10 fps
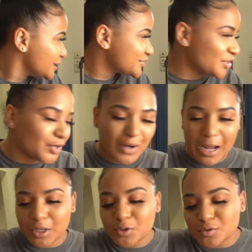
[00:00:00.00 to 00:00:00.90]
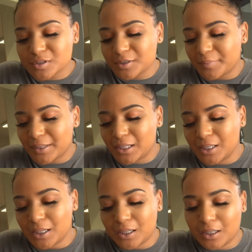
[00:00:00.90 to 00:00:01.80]
So I used to
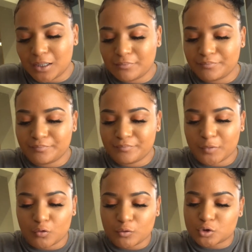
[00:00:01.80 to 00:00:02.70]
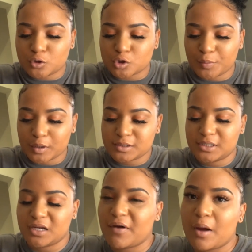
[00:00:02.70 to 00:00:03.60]
be a real social
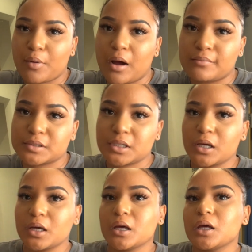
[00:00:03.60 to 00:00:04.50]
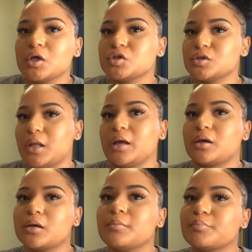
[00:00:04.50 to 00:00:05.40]
person, never had problems in
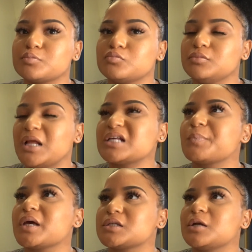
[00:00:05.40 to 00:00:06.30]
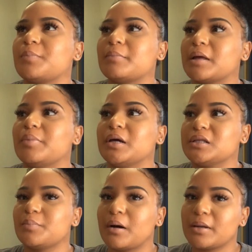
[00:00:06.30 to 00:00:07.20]
like, not speaking to the public, but
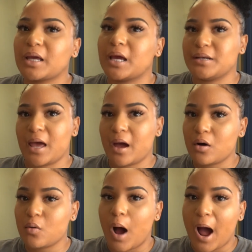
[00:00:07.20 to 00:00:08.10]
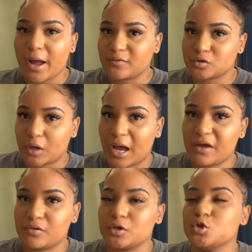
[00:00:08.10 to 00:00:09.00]
in the public. And now I have, so
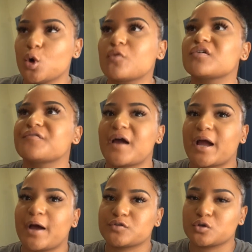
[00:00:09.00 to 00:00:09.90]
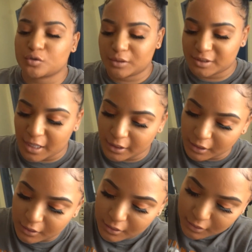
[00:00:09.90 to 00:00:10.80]
I know for a fact I have social
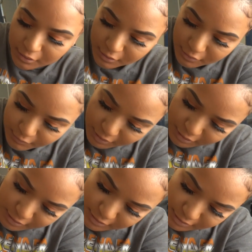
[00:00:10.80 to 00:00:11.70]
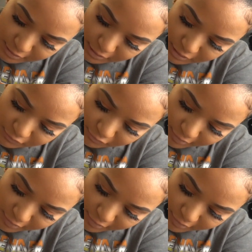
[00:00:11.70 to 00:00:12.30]
anxiety, because even